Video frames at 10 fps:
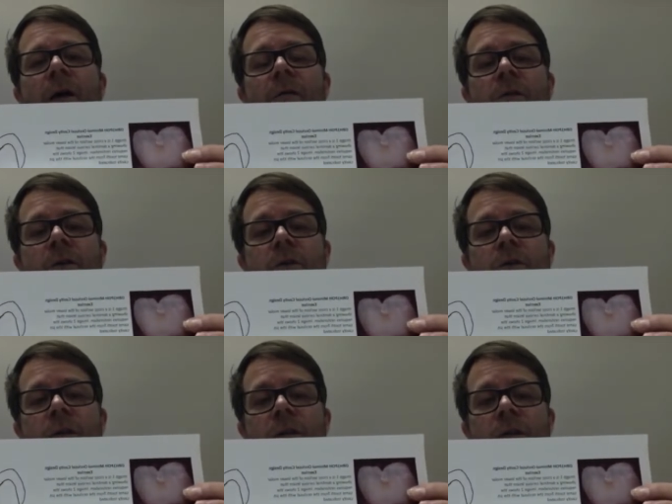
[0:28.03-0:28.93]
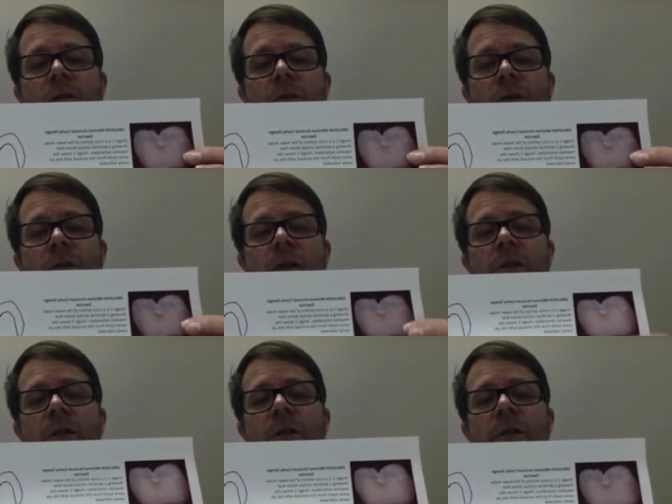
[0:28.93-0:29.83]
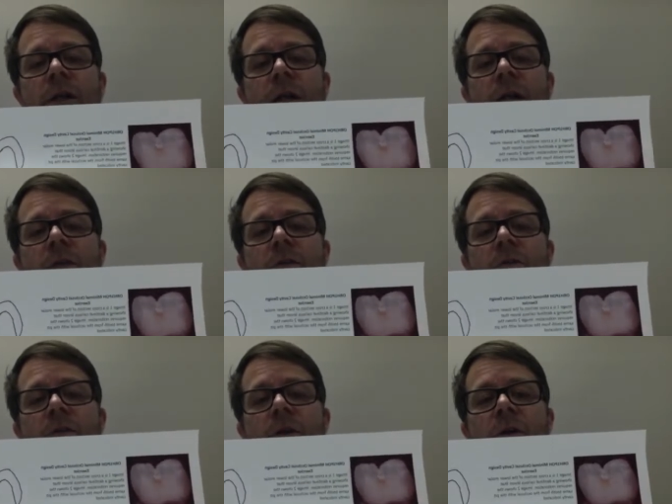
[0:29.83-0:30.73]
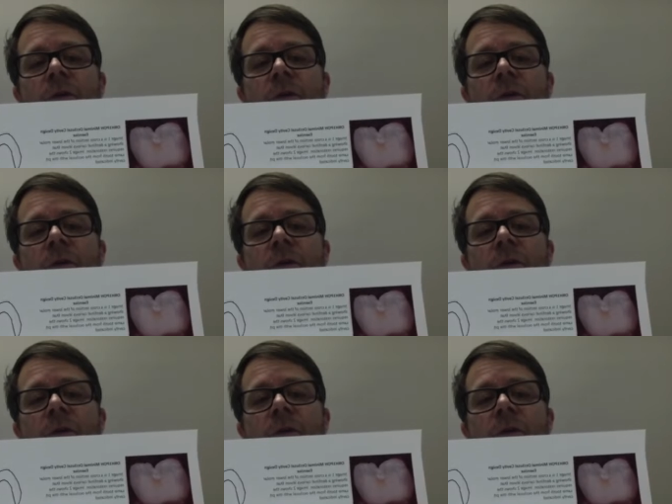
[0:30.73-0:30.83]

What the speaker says: of a tooth in cross-section and also